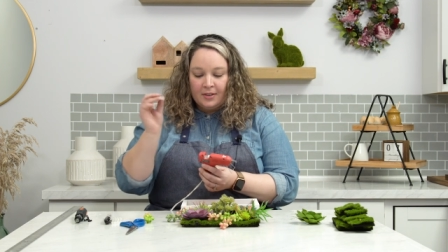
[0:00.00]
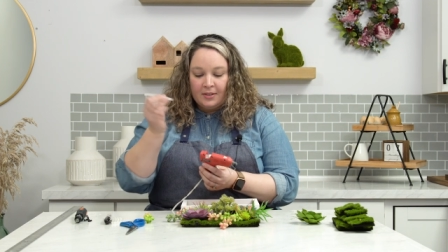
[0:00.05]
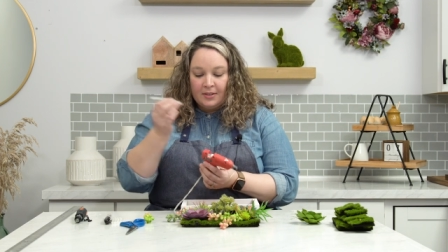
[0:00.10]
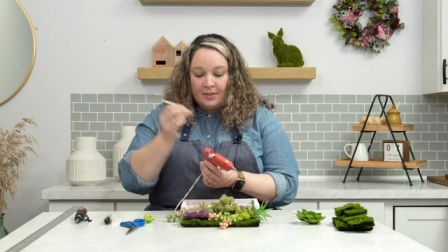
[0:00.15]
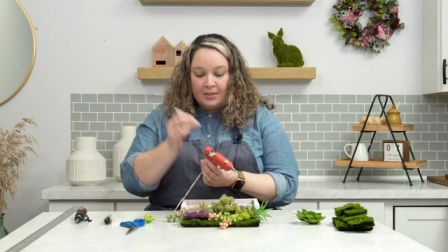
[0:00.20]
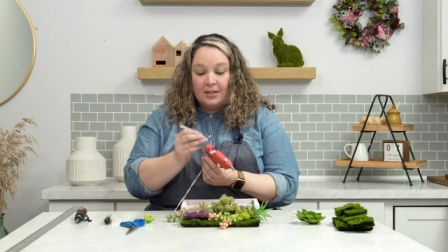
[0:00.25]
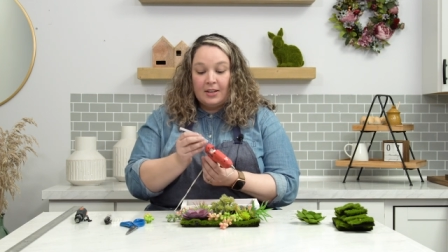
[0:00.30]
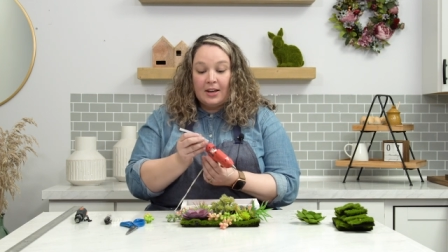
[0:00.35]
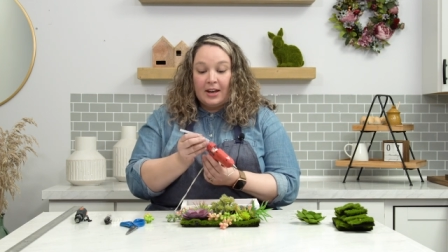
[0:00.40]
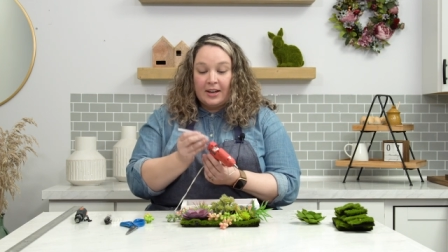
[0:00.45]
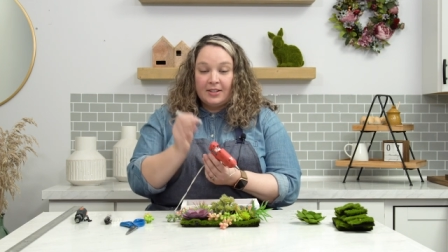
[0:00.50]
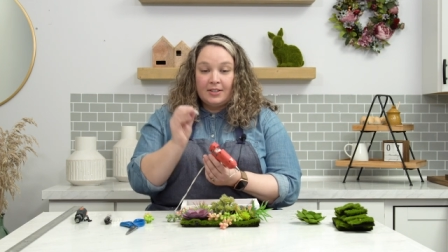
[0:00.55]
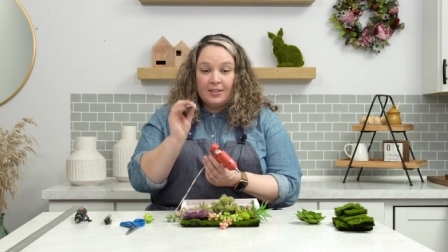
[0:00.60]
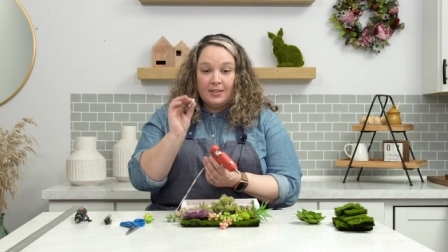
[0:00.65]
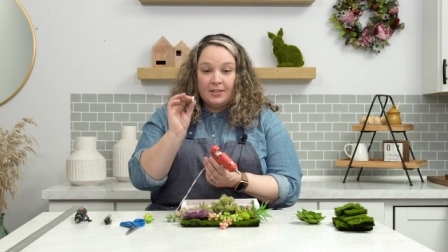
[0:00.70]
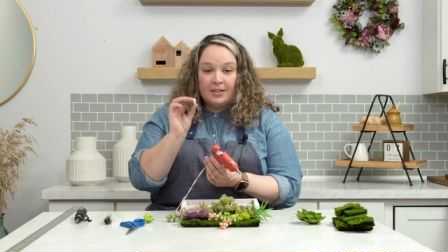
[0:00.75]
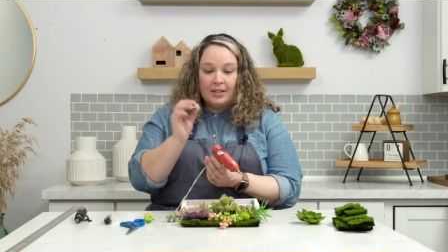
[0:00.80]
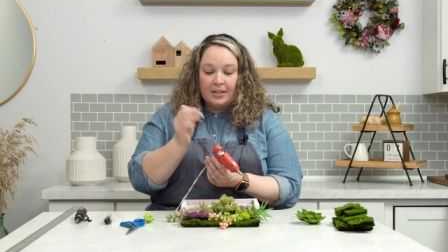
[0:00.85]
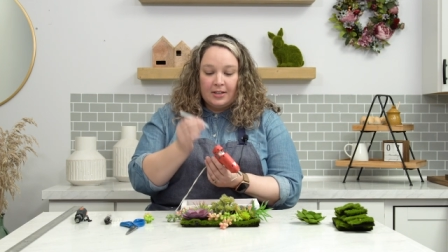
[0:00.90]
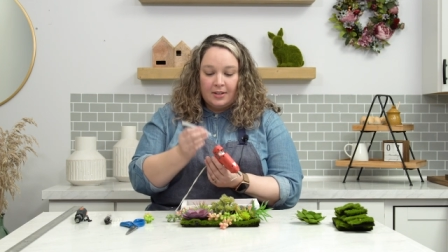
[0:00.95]
See, I
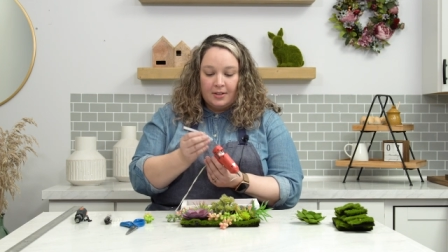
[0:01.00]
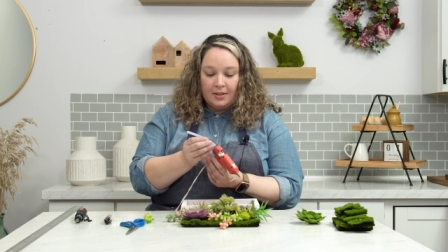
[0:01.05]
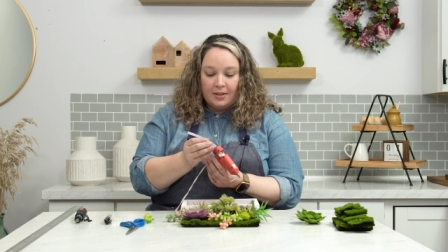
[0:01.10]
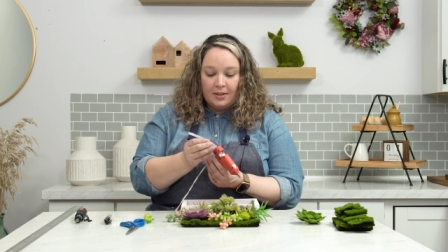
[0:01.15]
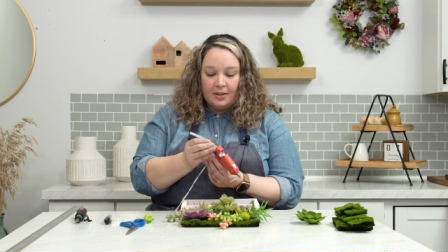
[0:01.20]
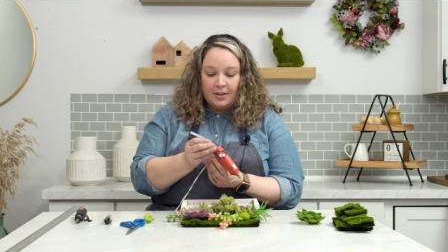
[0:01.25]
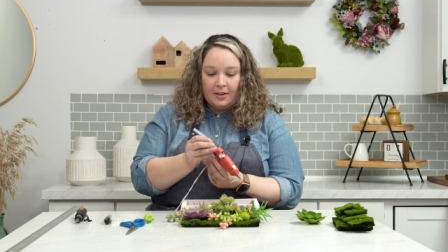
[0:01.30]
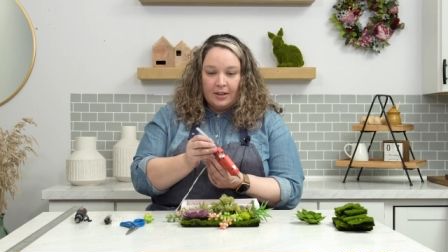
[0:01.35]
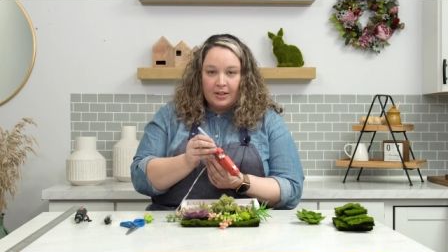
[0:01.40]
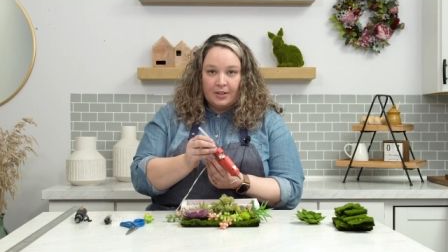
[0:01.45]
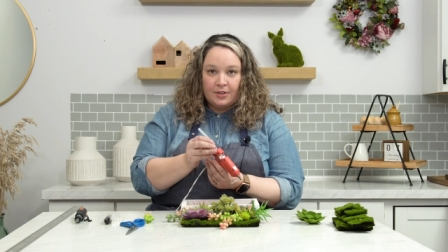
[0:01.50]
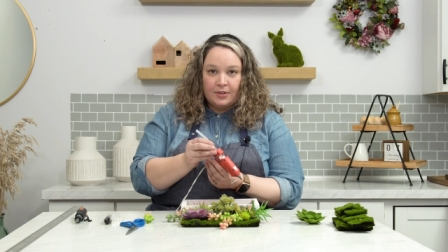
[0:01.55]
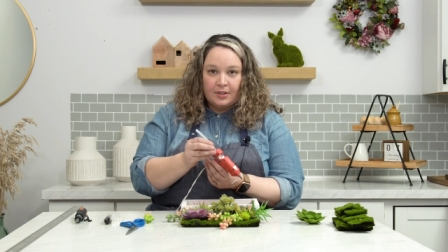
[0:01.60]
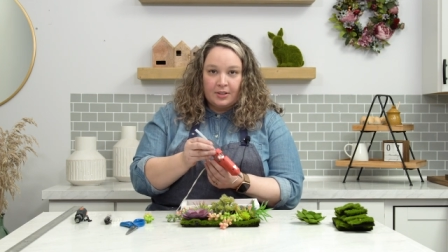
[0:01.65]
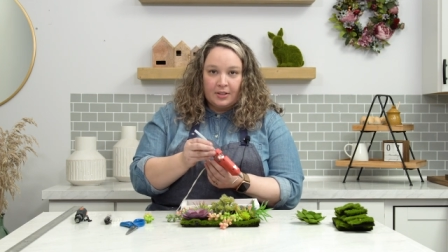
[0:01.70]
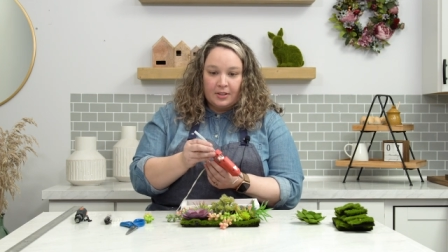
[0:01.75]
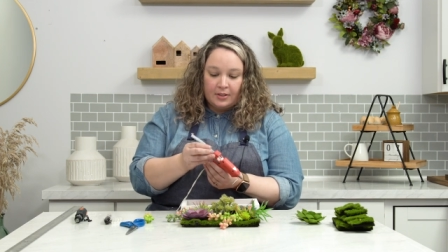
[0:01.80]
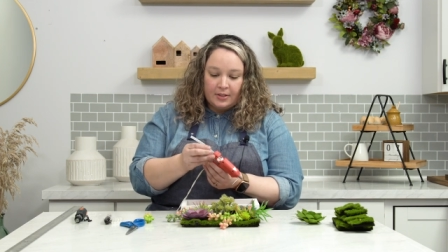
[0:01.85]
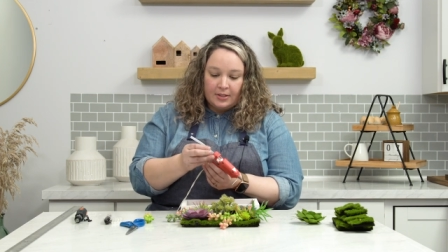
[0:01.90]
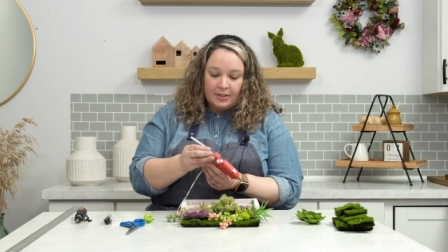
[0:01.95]
did need an extra
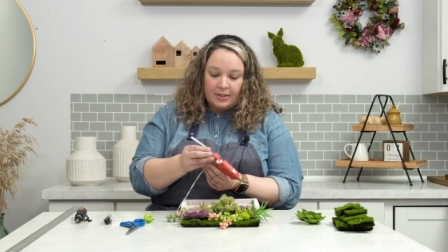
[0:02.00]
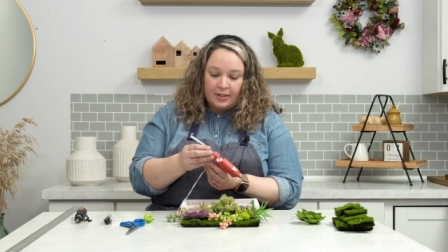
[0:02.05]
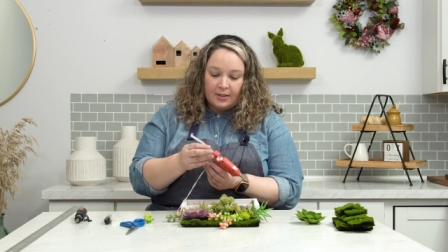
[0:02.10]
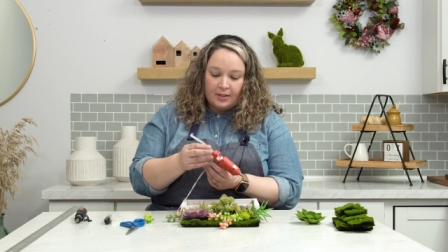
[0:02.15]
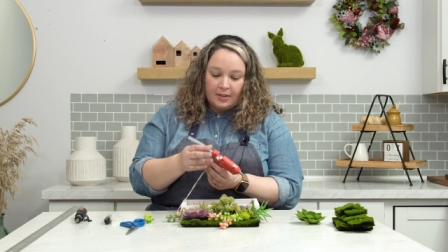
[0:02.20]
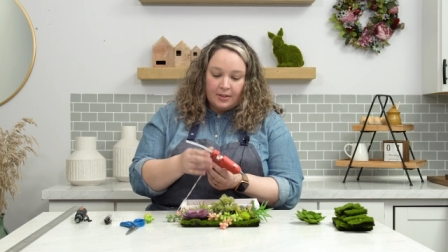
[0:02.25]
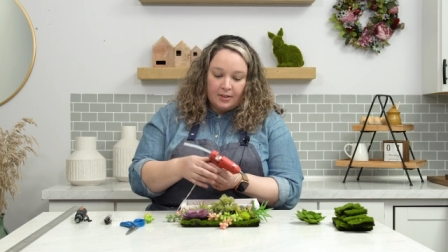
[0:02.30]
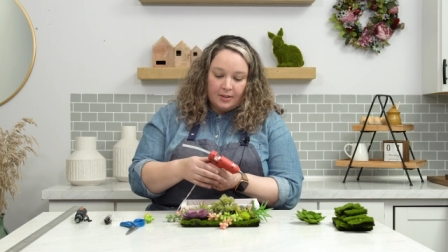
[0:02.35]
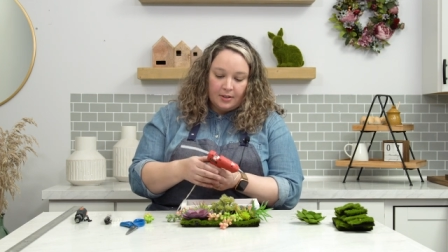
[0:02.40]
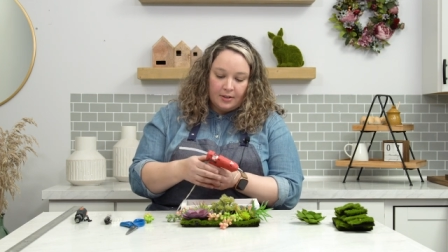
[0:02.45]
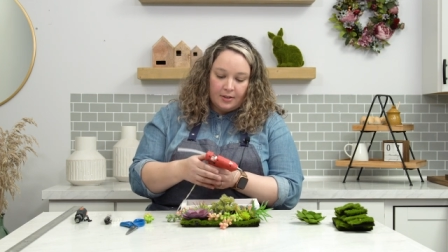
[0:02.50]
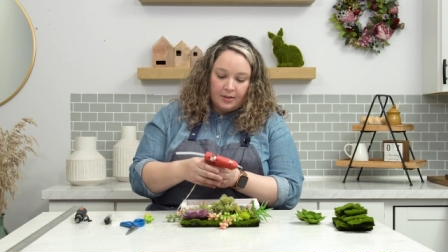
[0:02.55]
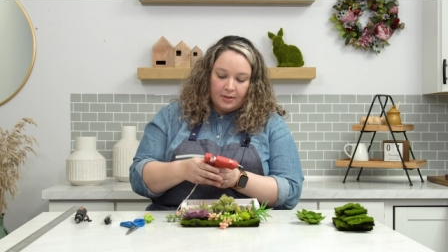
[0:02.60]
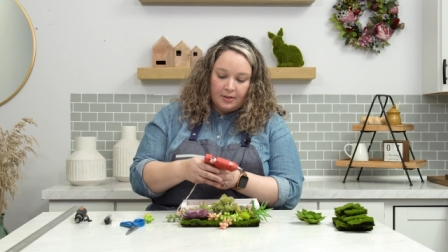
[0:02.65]
little stick